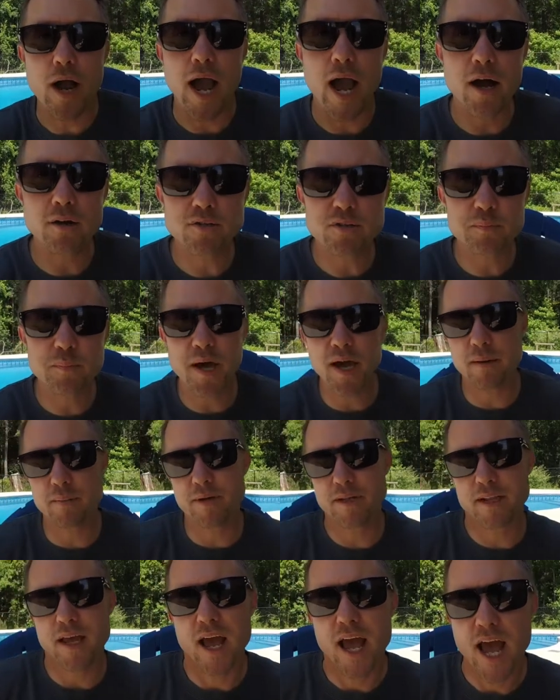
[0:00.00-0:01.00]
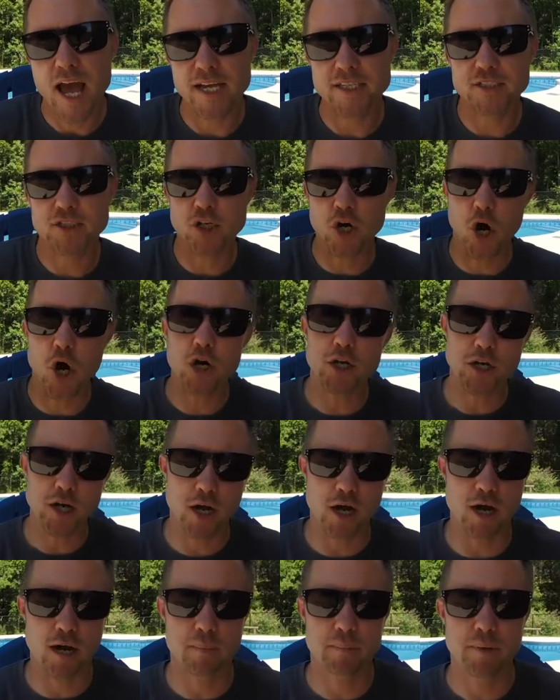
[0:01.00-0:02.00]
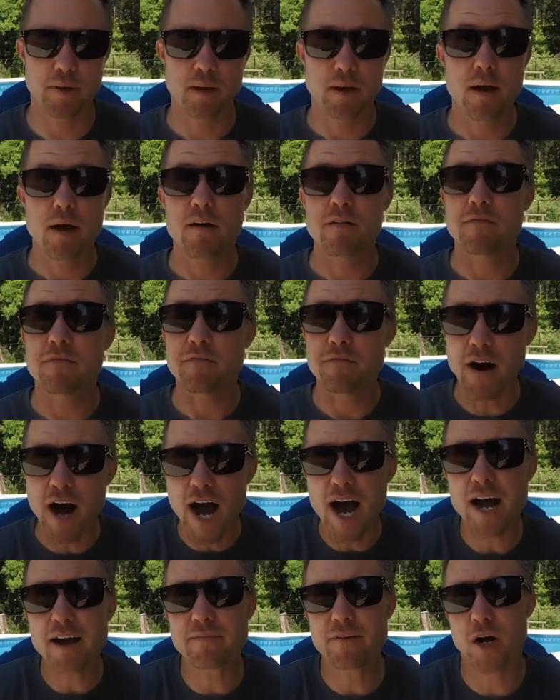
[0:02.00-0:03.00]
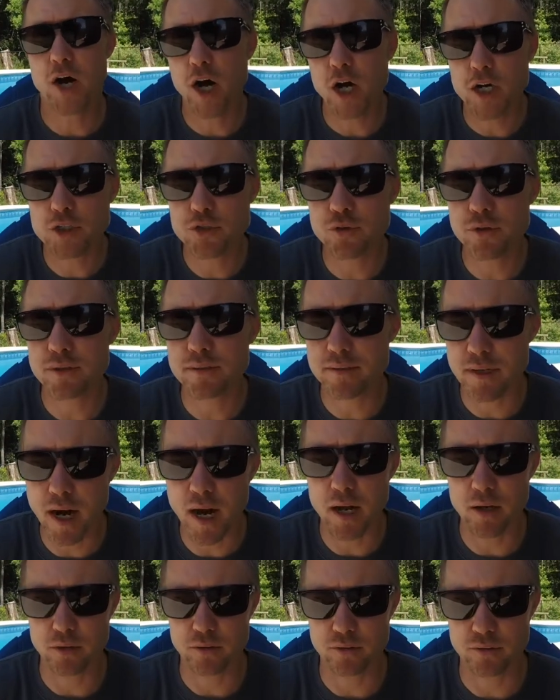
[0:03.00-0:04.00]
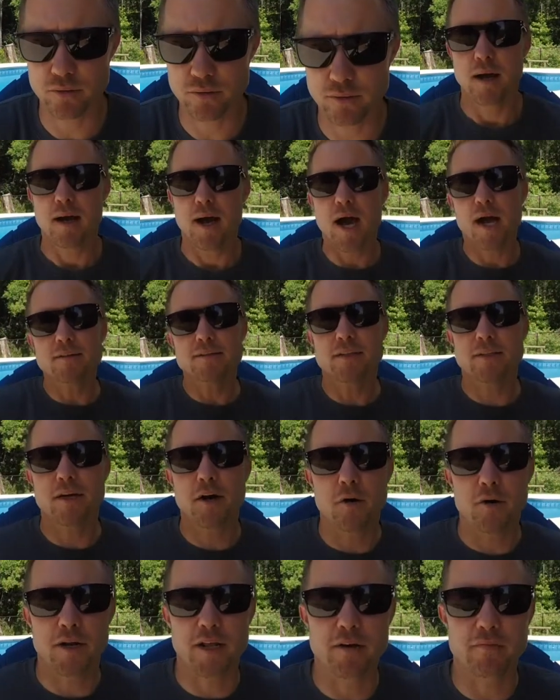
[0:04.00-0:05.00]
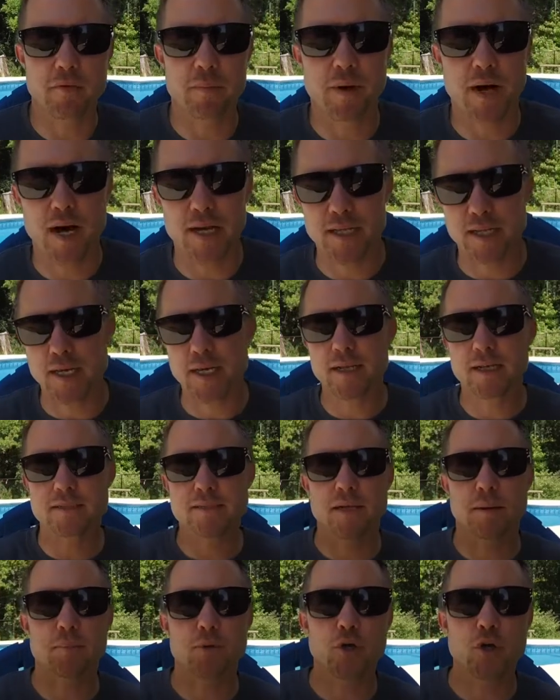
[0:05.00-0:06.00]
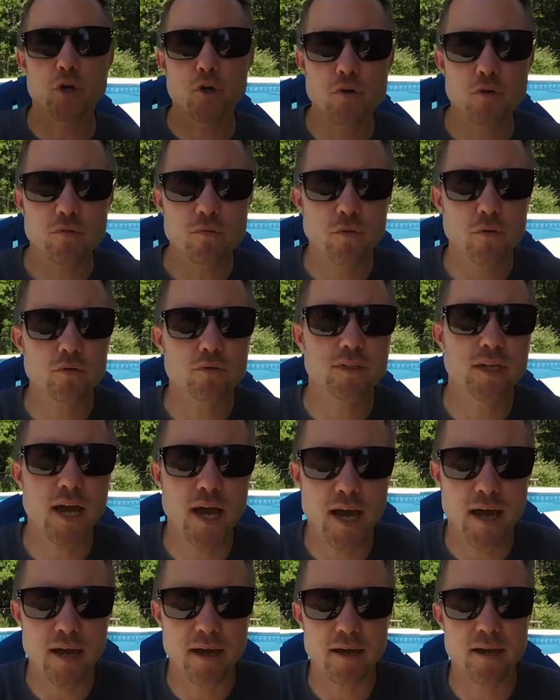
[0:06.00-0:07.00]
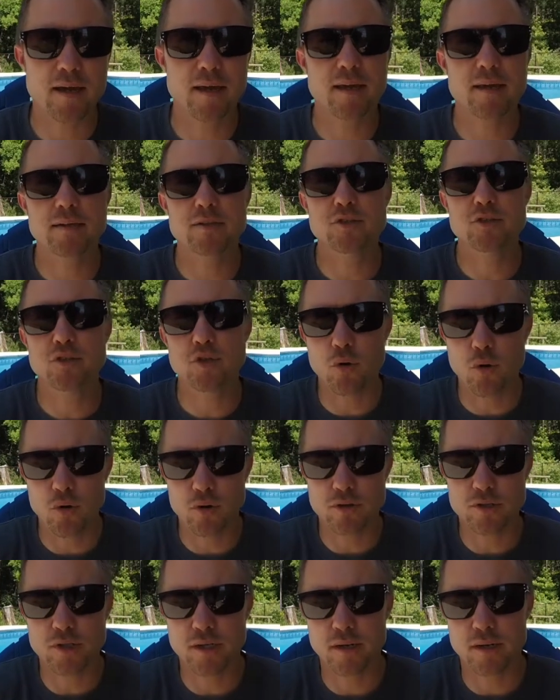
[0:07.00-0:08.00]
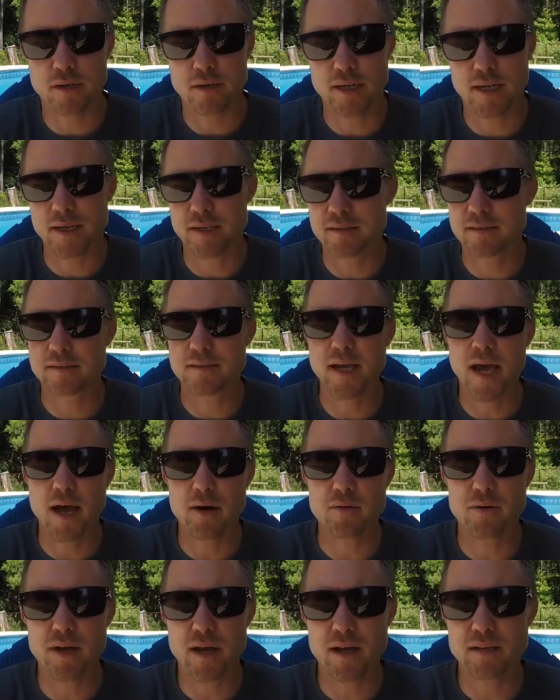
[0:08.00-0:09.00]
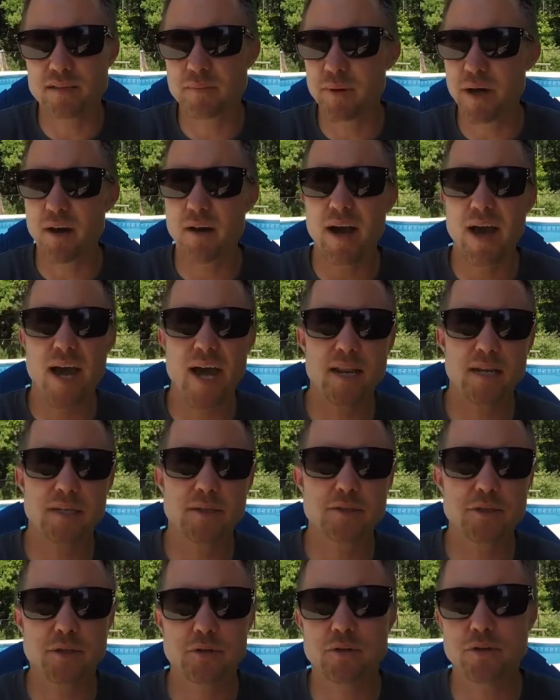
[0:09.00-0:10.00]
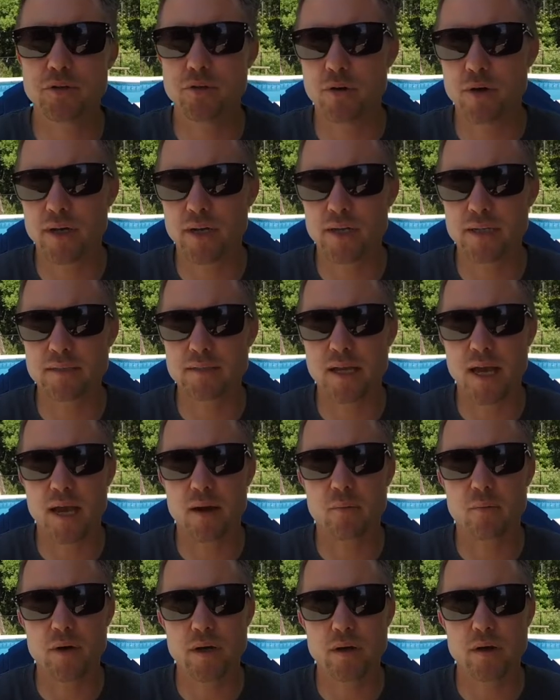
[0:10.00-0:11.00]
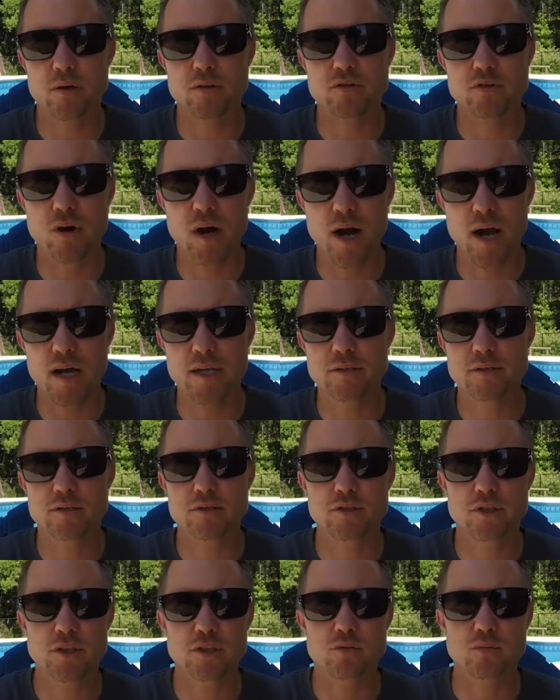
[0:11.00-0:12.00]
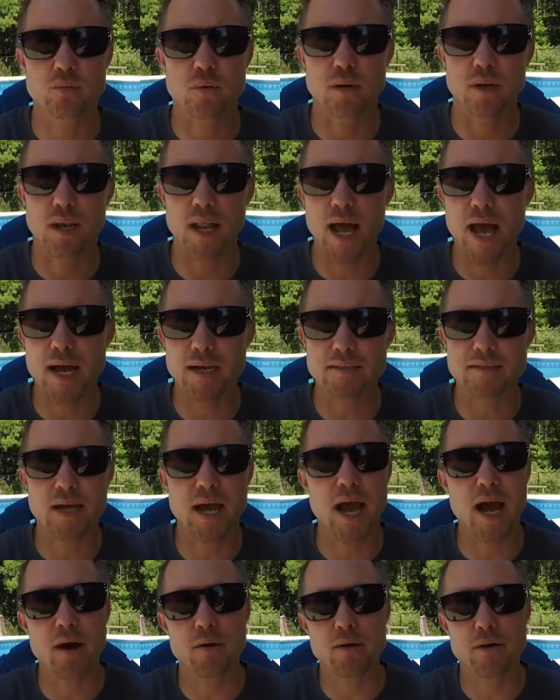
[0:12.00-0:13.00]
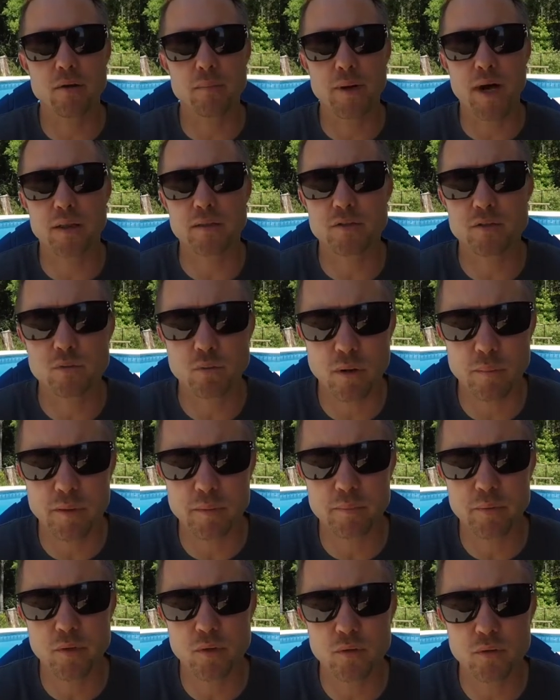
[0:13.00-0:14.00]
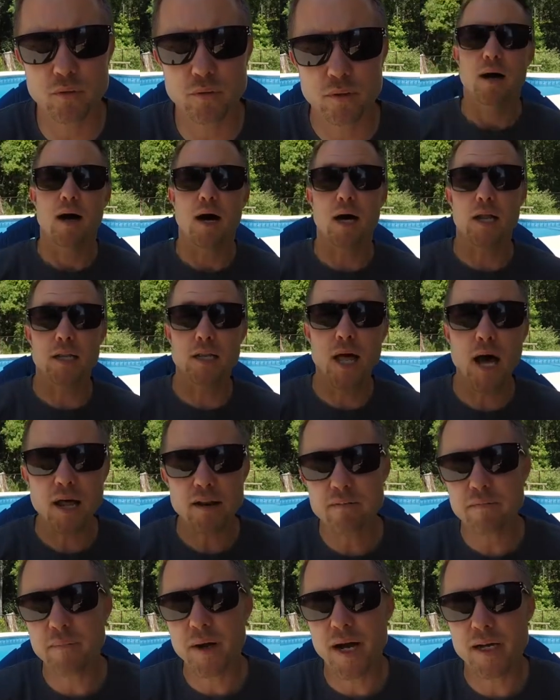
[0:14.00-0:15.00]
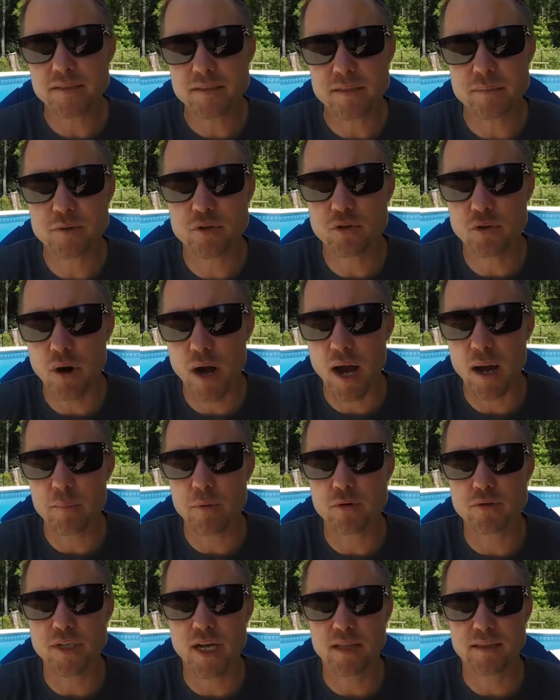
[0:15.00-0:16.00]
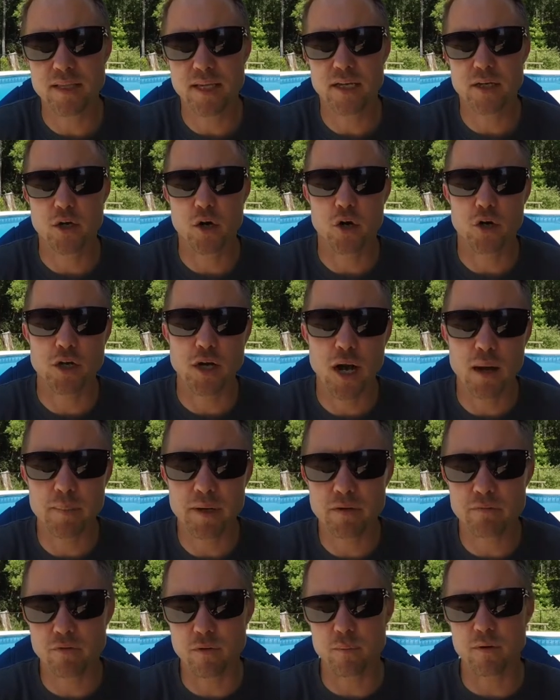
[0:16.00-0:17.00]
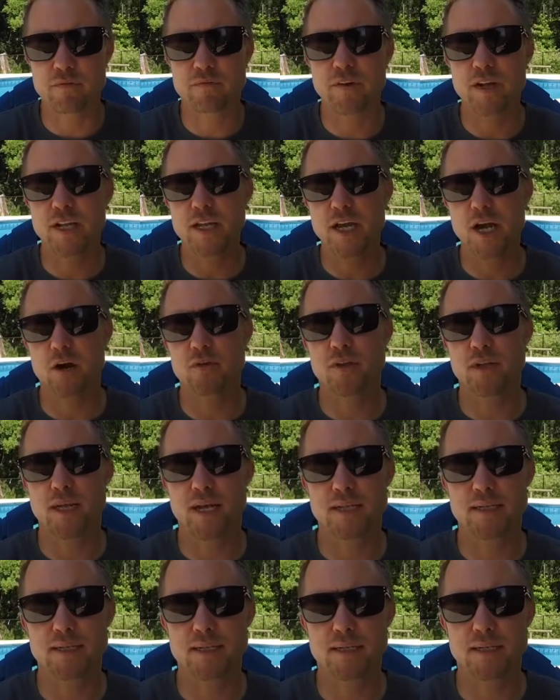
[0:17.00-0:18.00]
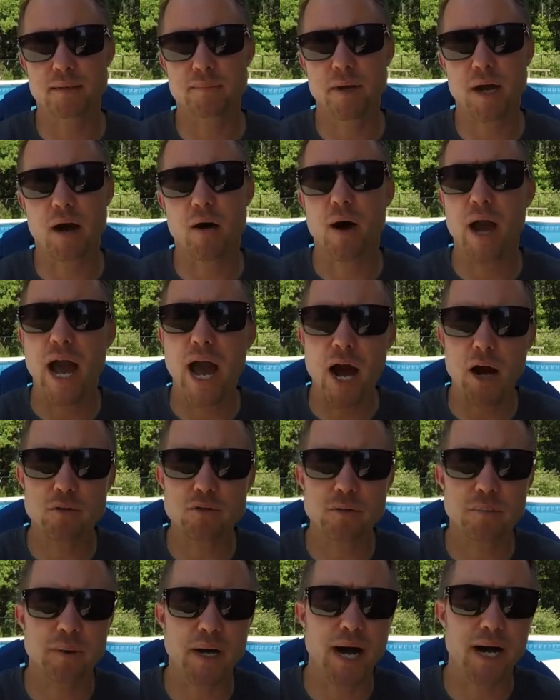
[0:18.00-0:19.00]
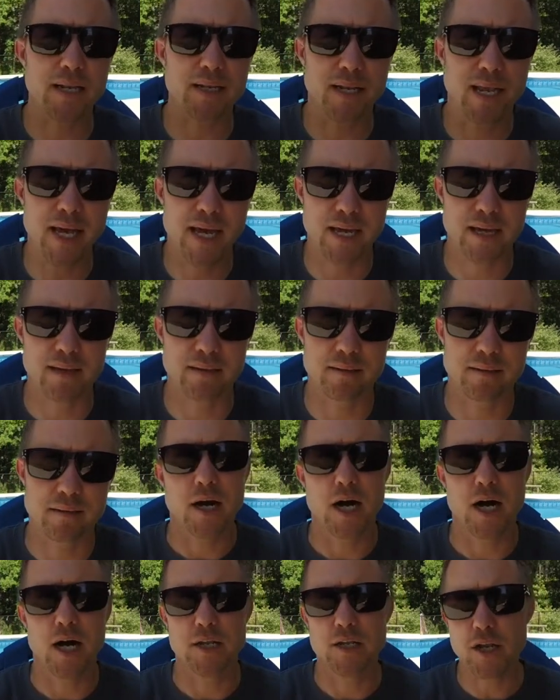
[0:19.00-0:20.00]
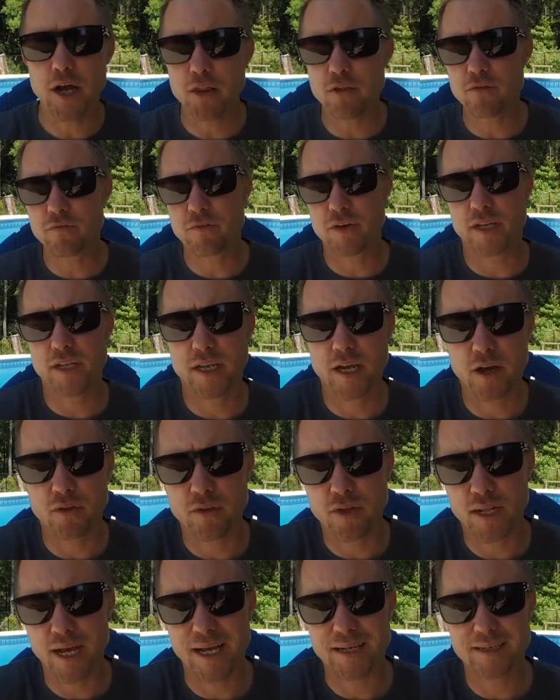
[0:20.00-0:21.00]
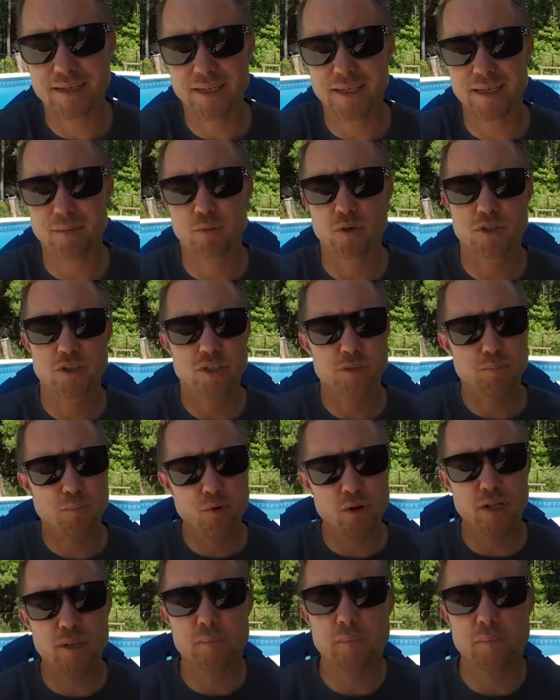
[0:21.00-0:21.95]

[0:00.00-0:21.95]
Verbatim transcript: house payment has gone up $500. How's it going everybody? It is a beautiful day in Georgia. It is Saturday, it's about 82 degrees and we are trying to just relax out here by the swimming pool. A lot of my subscribers I think are coming from a video that I did about how to buy land. Another video that I did, which is pretty